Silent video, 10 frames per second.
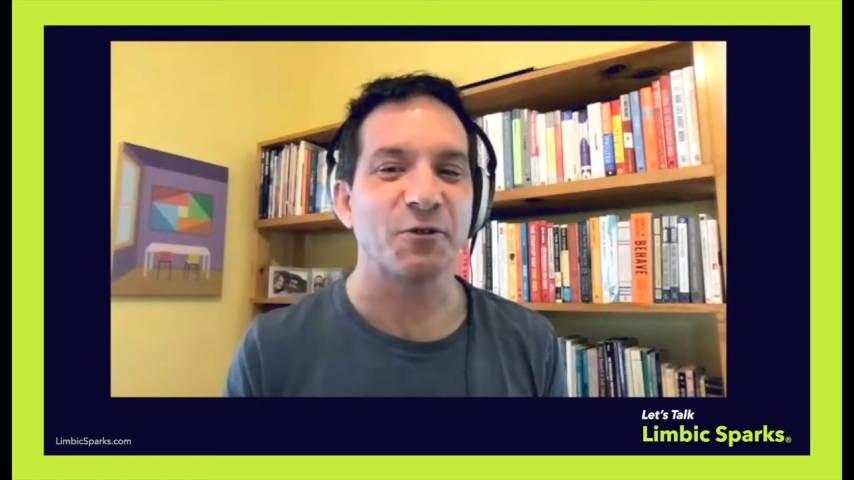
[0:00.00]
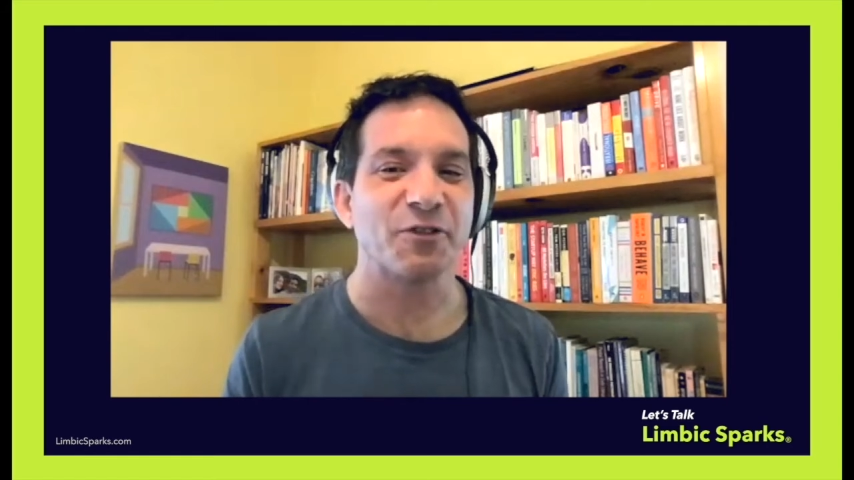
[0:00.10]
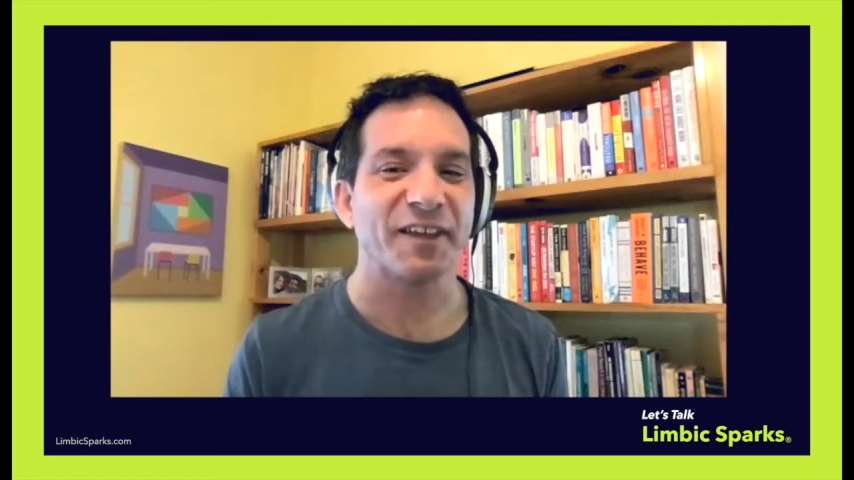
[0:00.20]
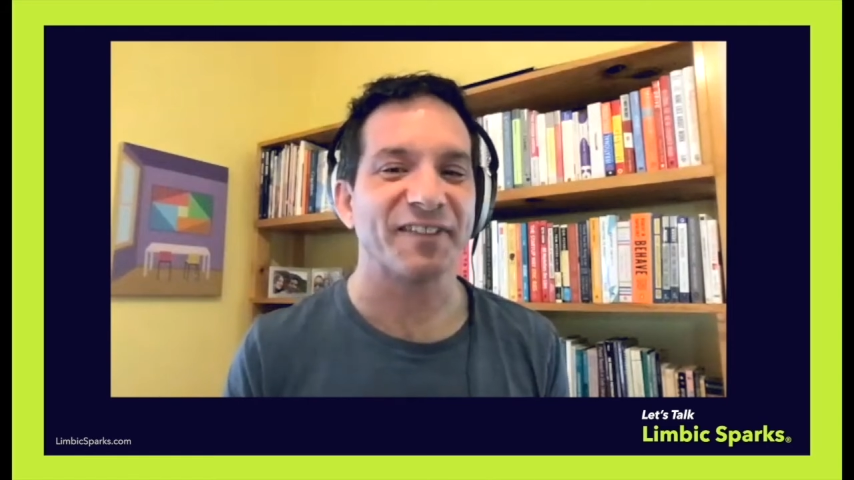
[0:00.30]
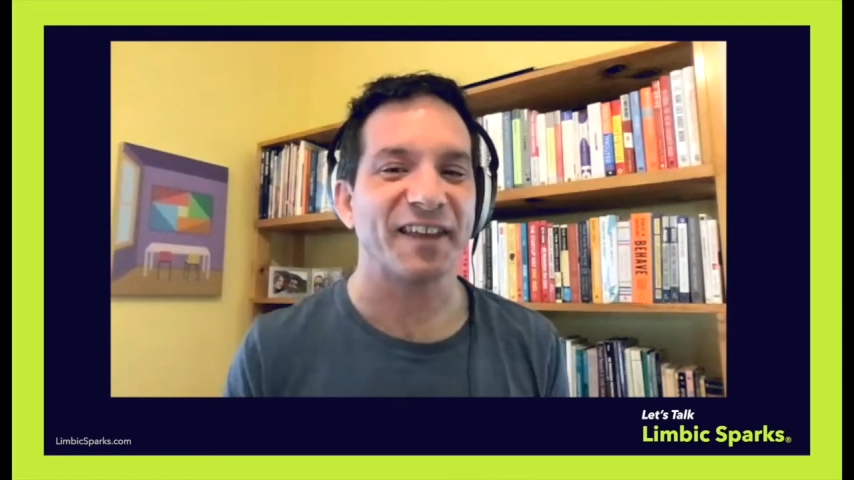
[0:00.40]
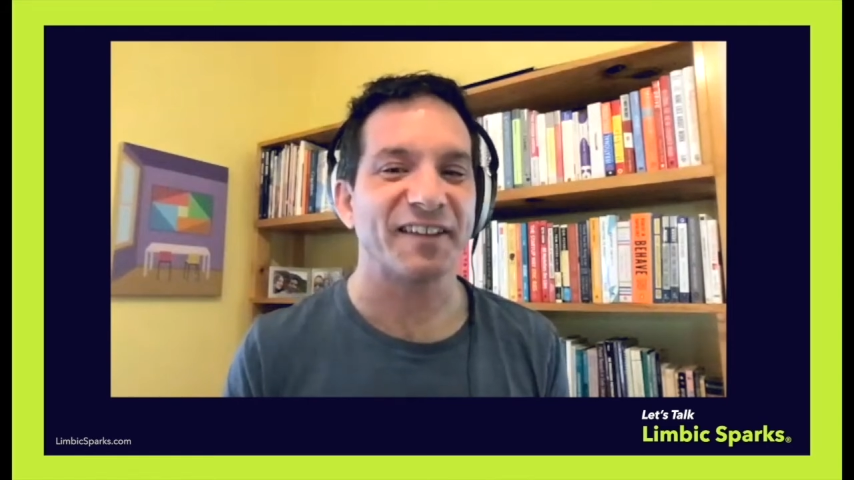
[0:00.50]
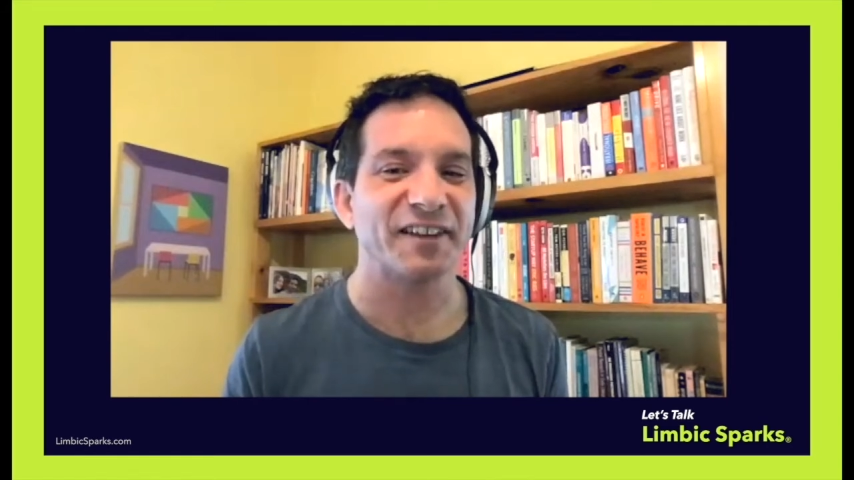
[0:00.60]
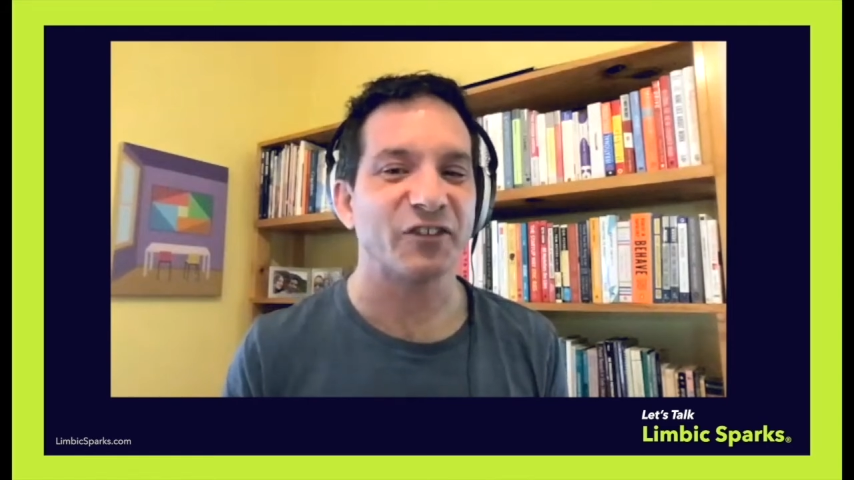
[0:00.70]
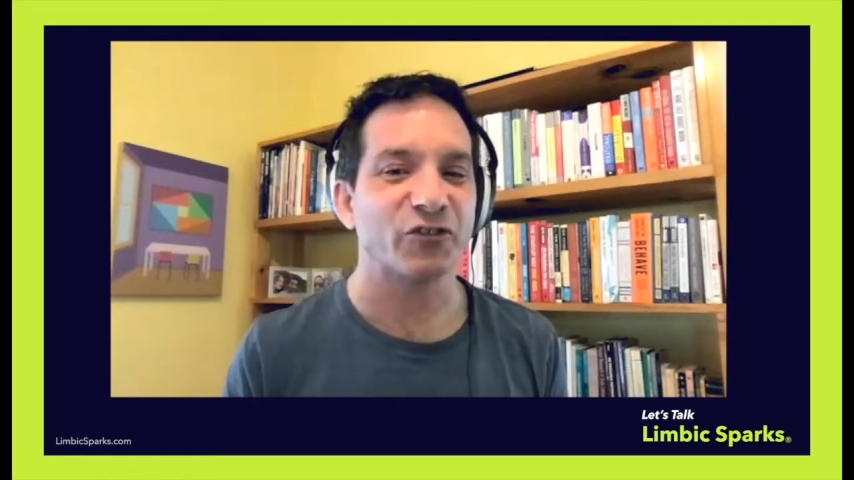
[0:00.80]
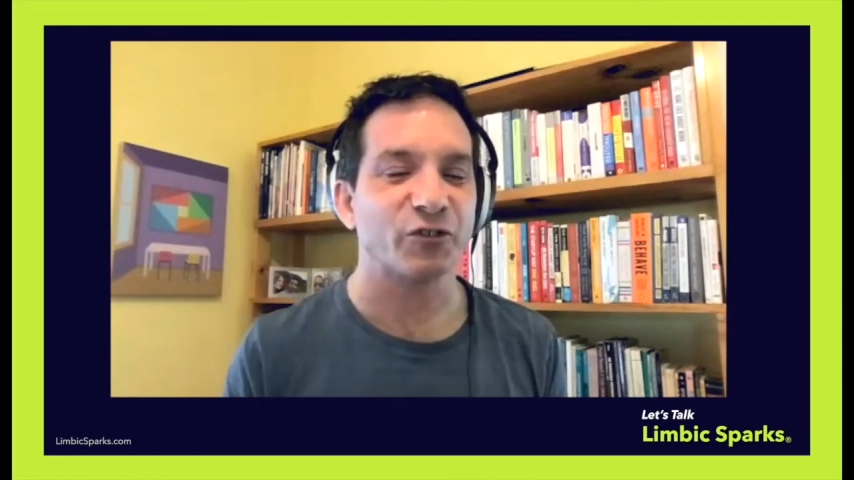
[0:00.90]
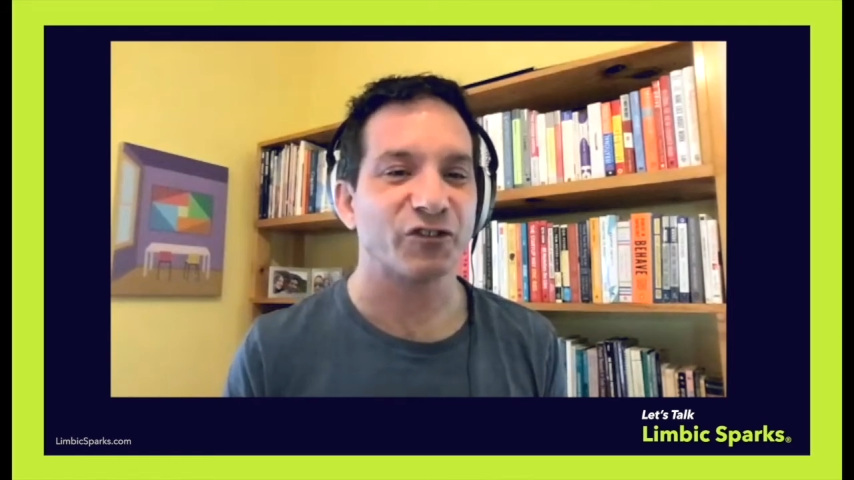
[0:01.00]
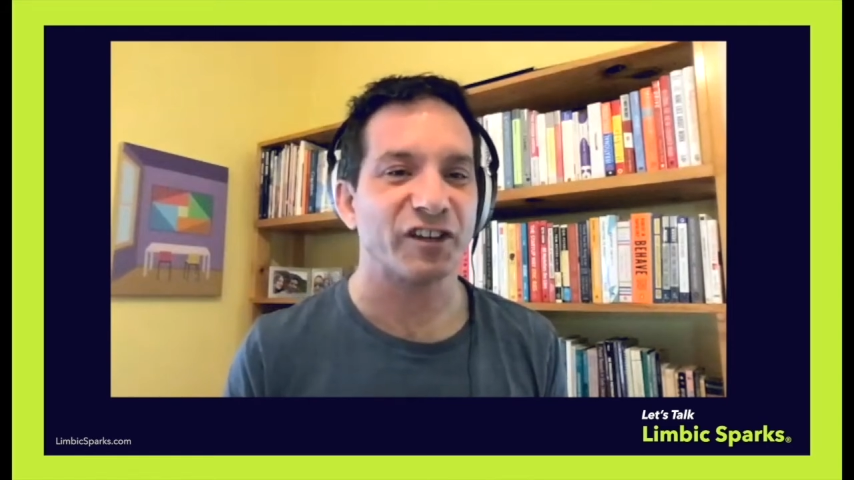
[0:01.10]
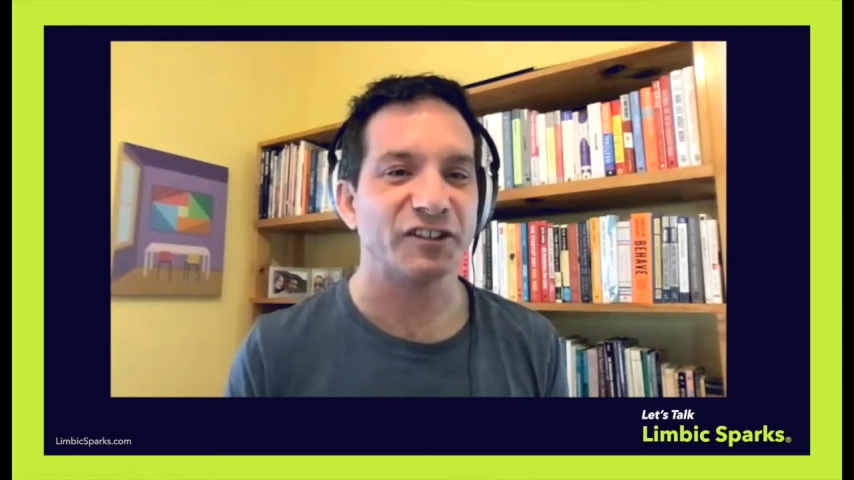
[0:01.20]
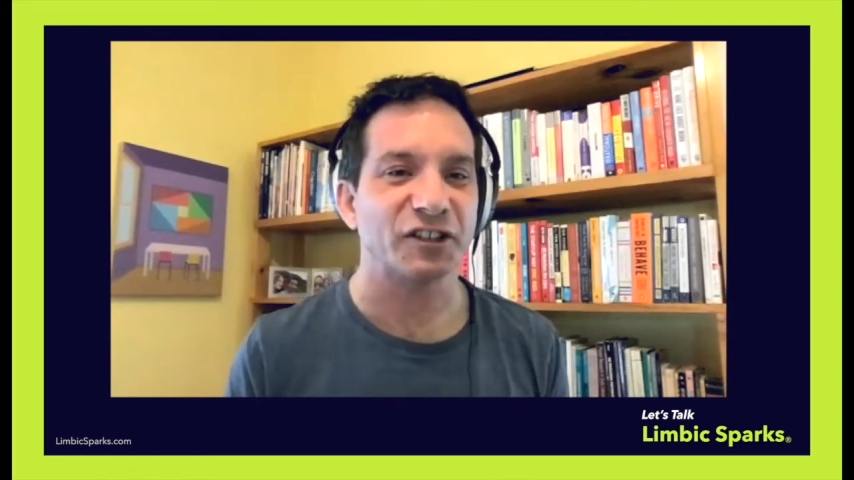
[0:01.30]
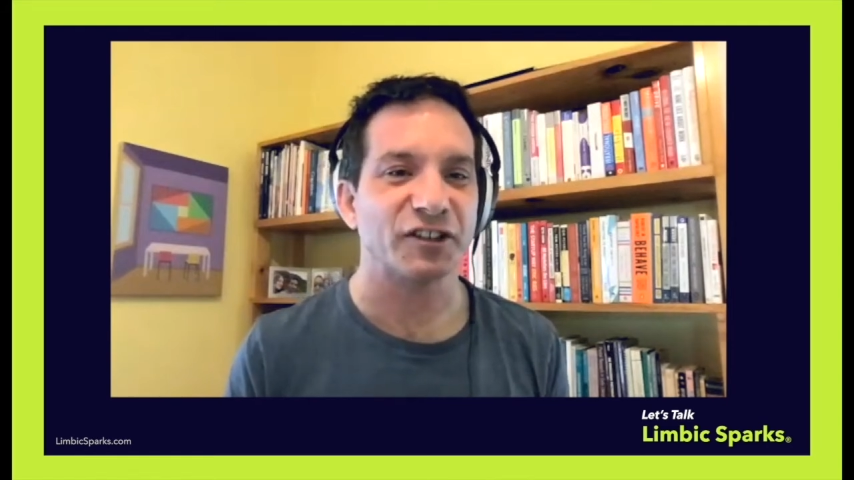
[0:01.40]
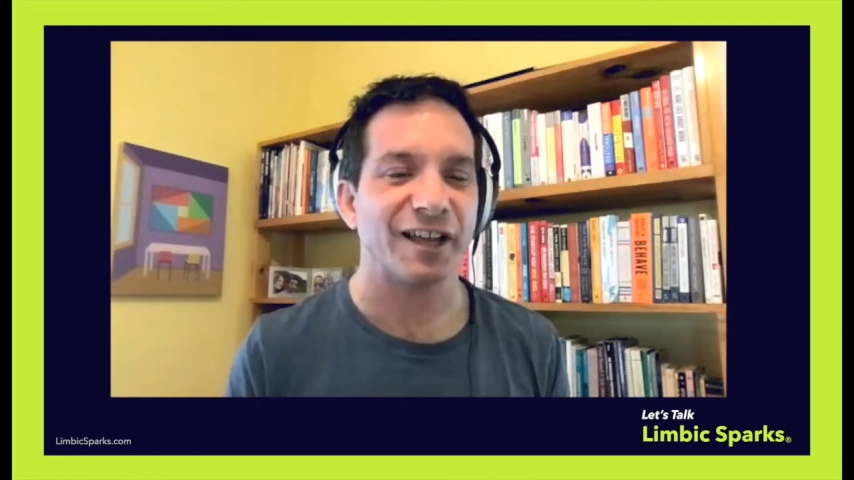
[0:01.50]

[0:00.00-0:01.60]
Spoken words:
think they did strategically?